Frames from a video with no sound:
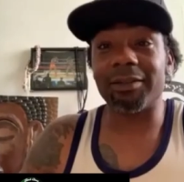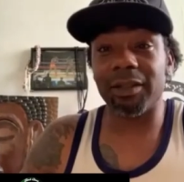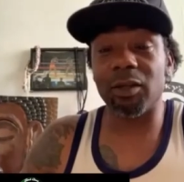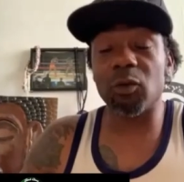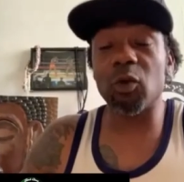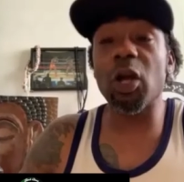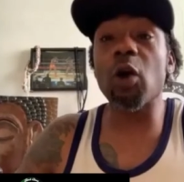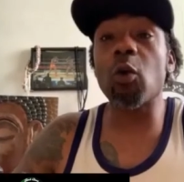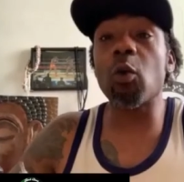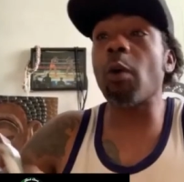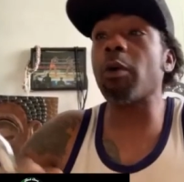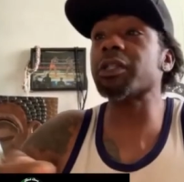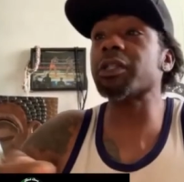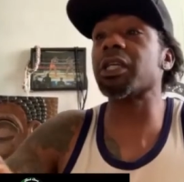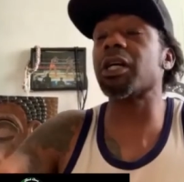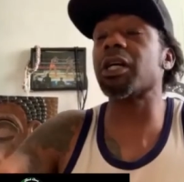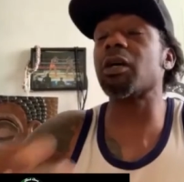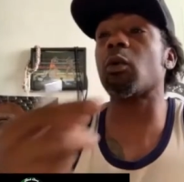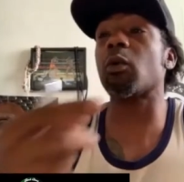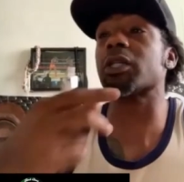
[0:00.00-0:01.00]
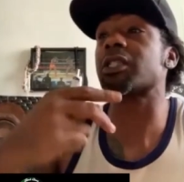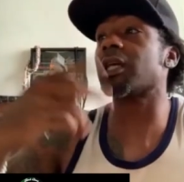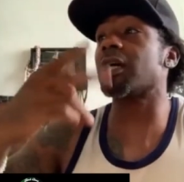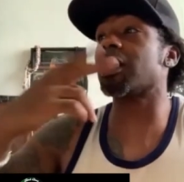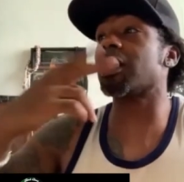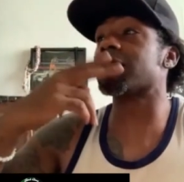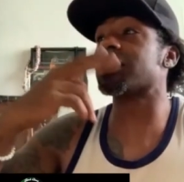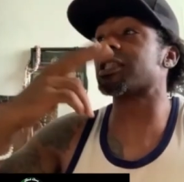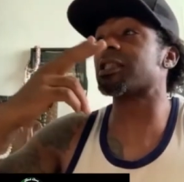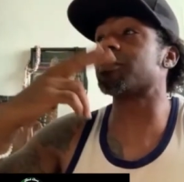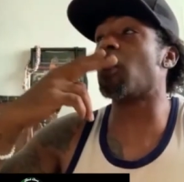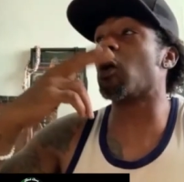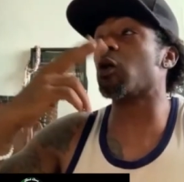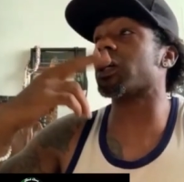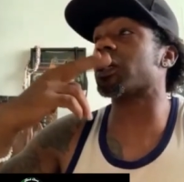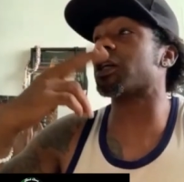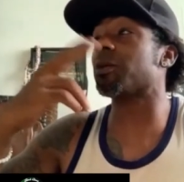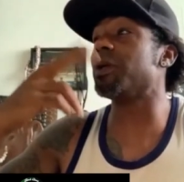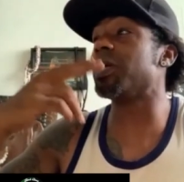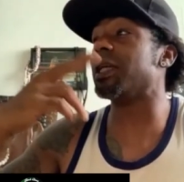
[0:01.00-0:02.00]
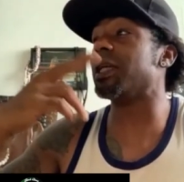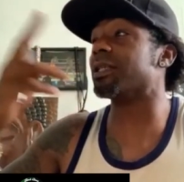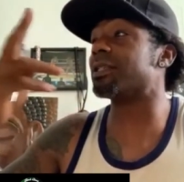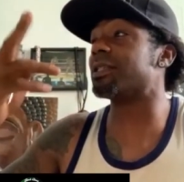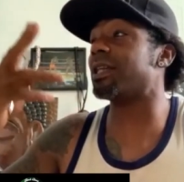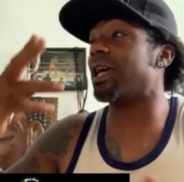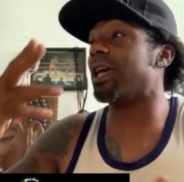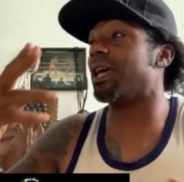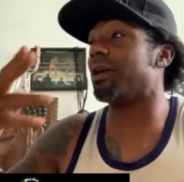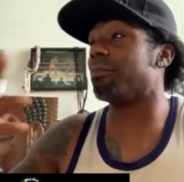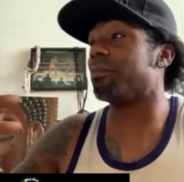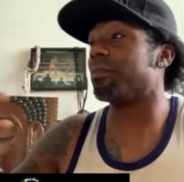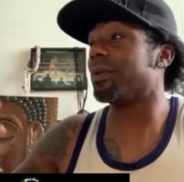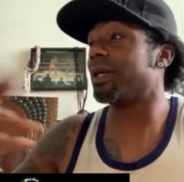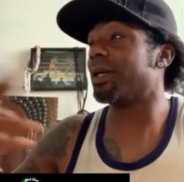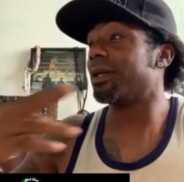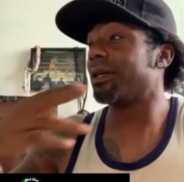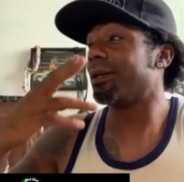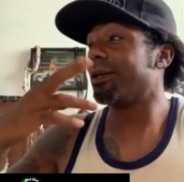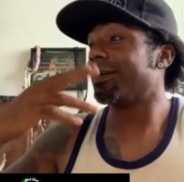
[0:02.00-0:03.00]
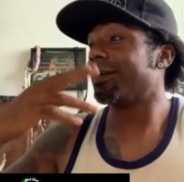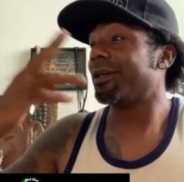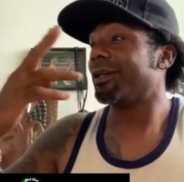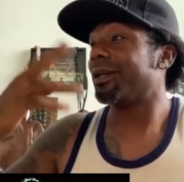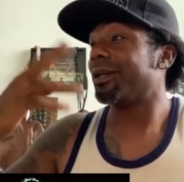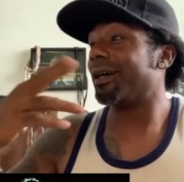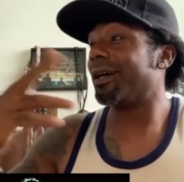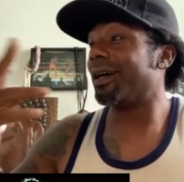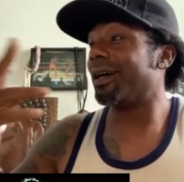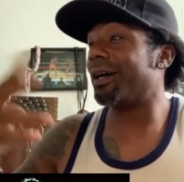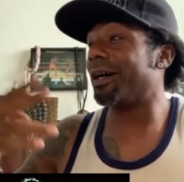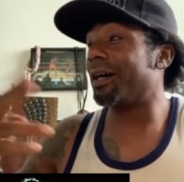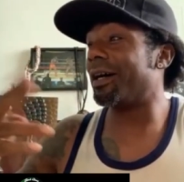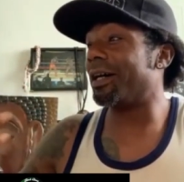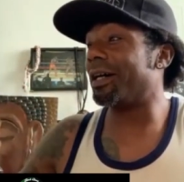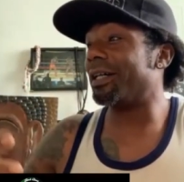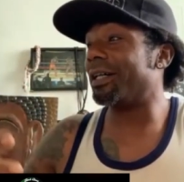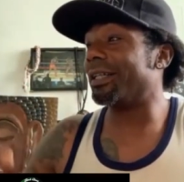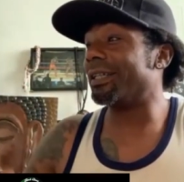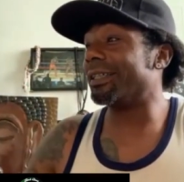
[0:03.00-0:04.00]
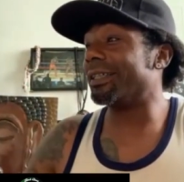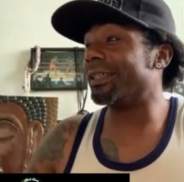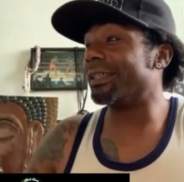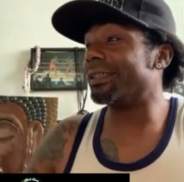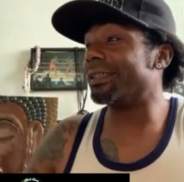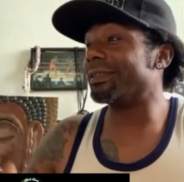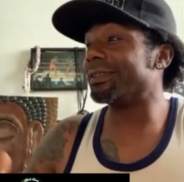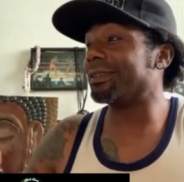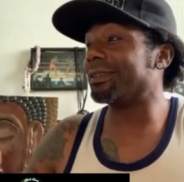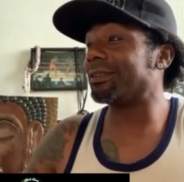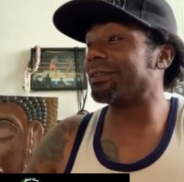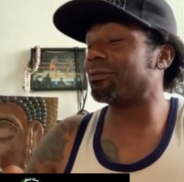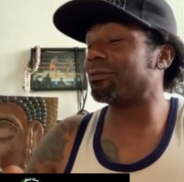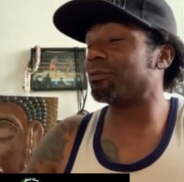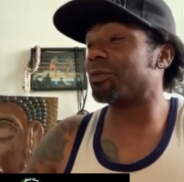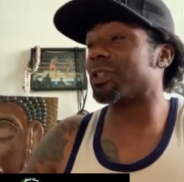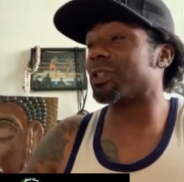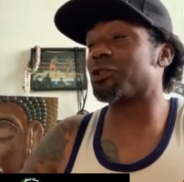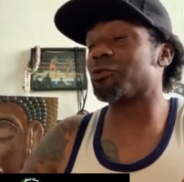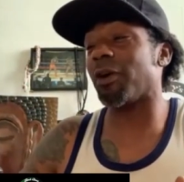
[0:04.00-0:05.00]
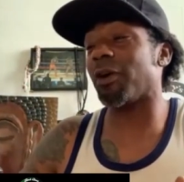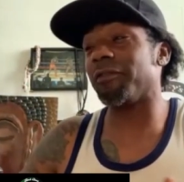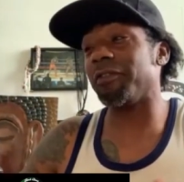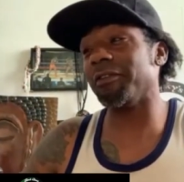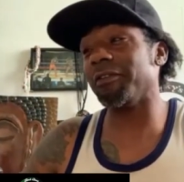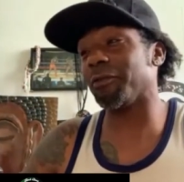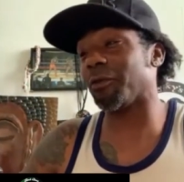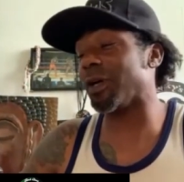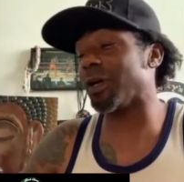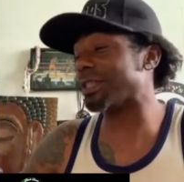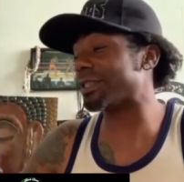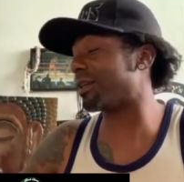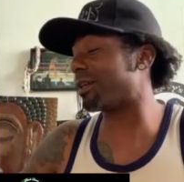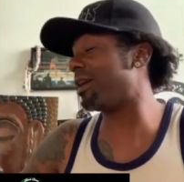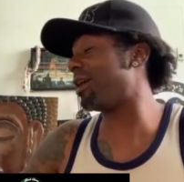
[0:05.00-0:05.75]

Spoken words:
What's the smoking comedian's name? The scruffy voice.